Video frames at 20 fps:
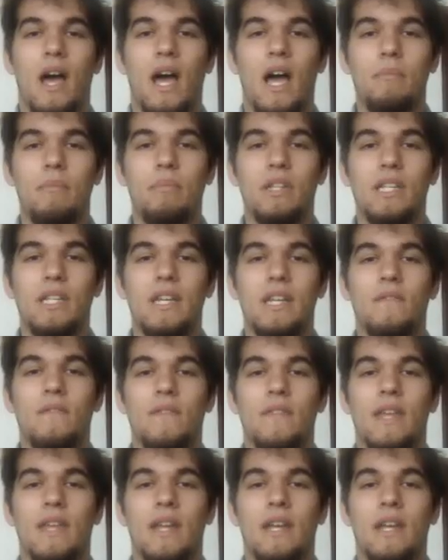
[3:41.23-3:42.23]
I
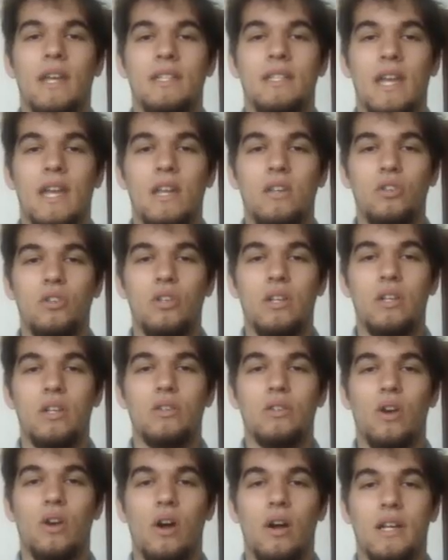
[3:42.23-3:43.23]
believe that as
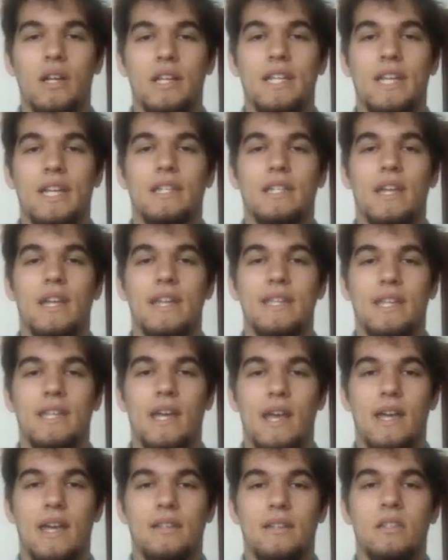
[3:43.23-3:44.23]
engineers, architects, and
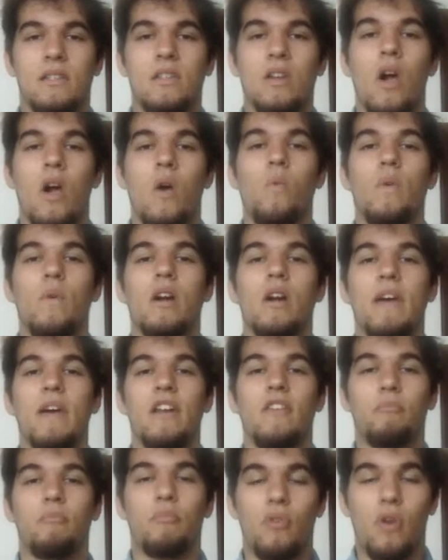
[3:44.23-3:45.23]
scientists, we are
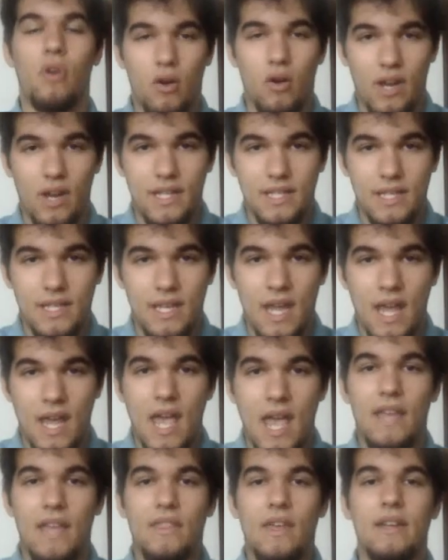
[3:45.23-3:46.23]
men of progress,
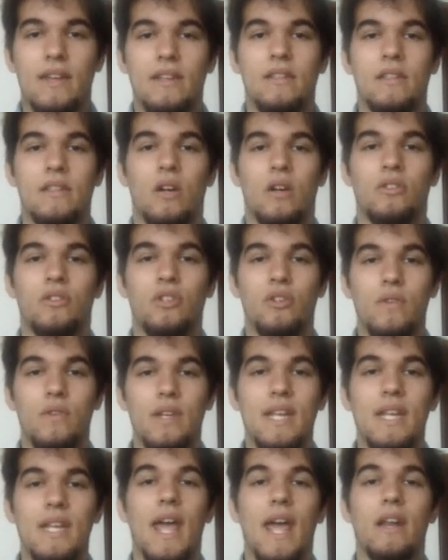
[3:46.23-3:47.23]
and that it is our
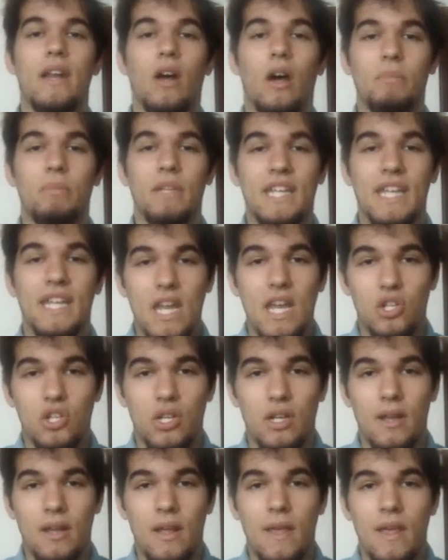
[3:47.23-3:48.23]
duty and
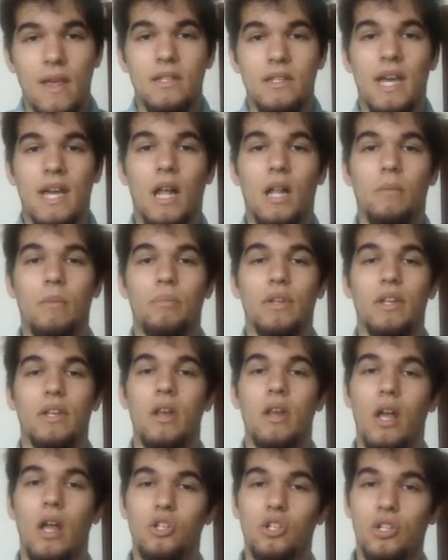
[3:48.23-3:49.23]
obligation to help
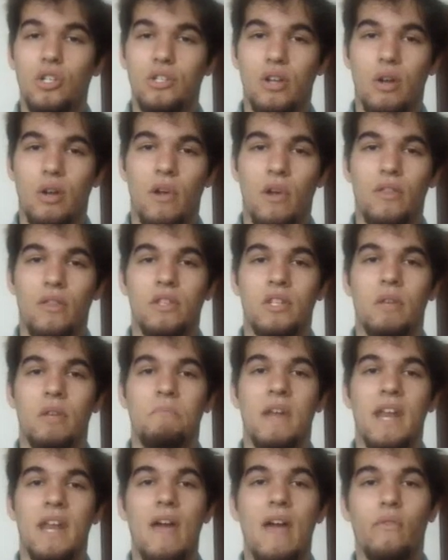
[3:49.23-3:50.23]
not just our brothers,
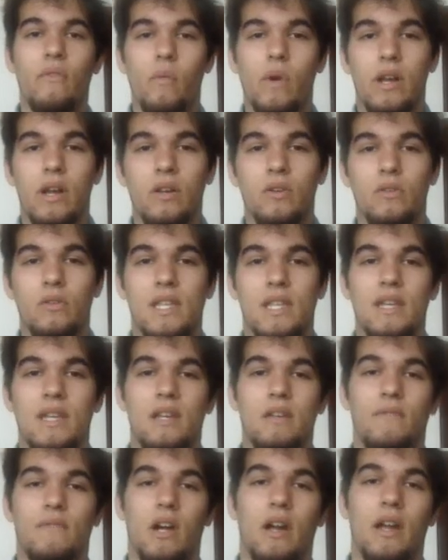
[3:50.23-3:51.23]
but everyone who is in
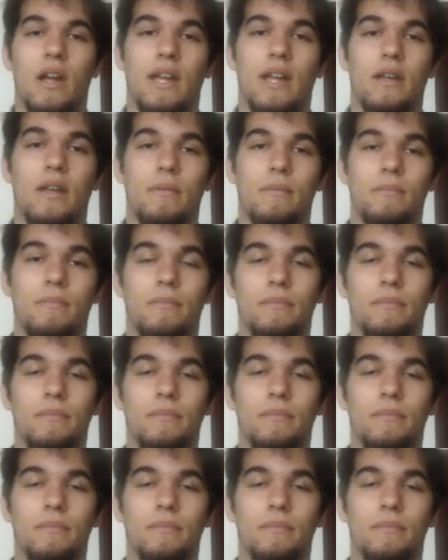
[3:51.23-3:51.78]
need of our aid.